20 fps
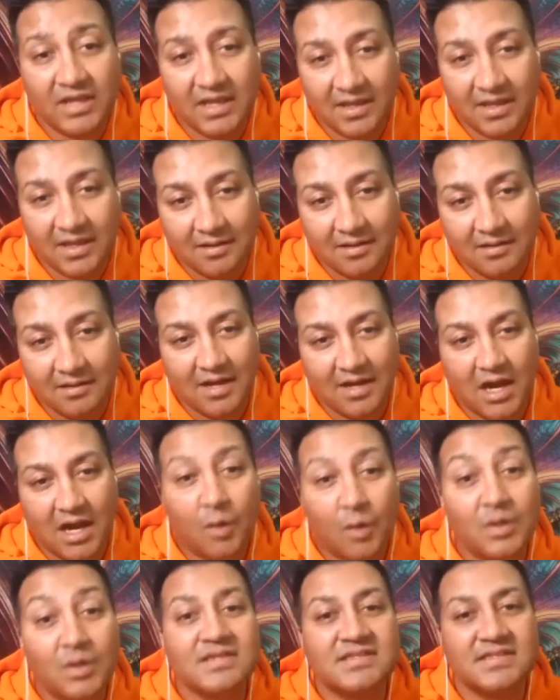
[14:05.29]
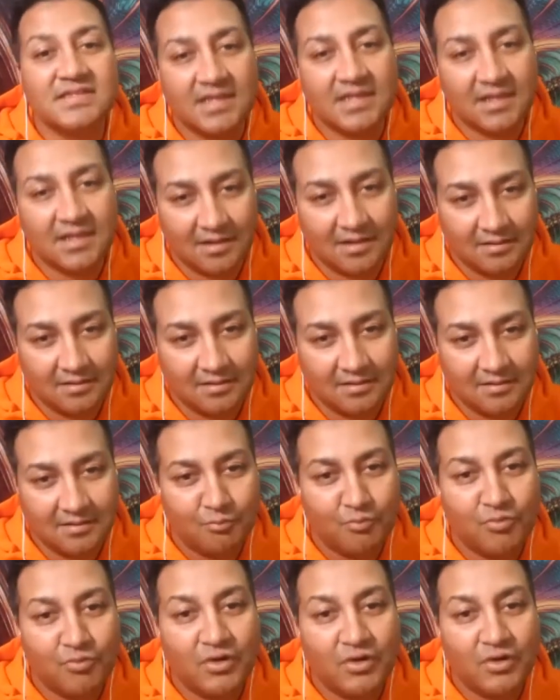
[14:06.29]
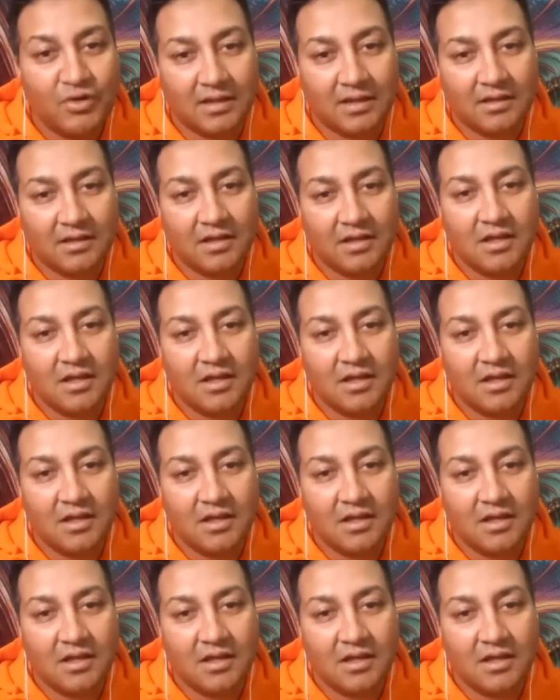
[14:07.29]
it. I want to see it. Bring it.